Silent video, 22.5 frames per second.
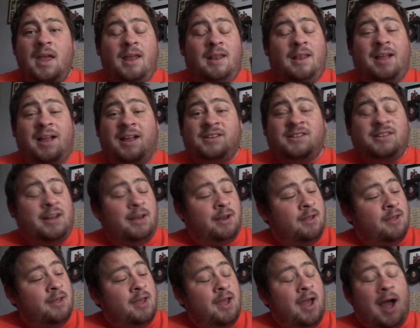And like I
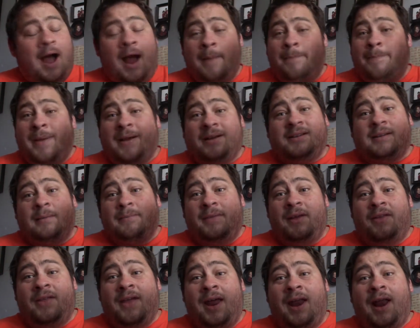said, I picked
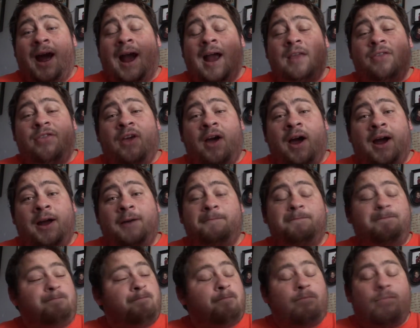something that I
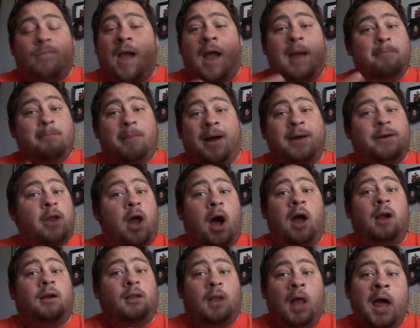thought I might
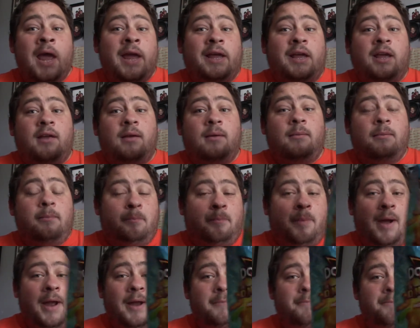not like,
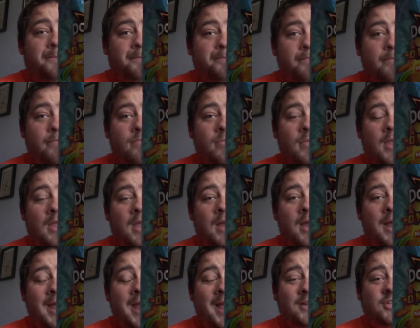but
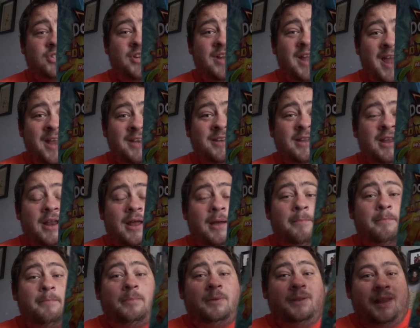I actually ended
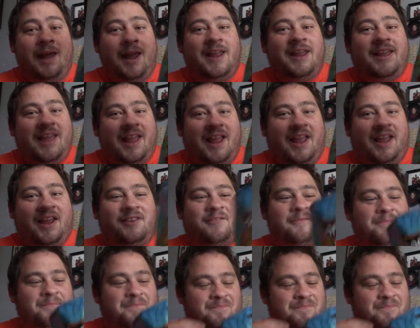up liking it.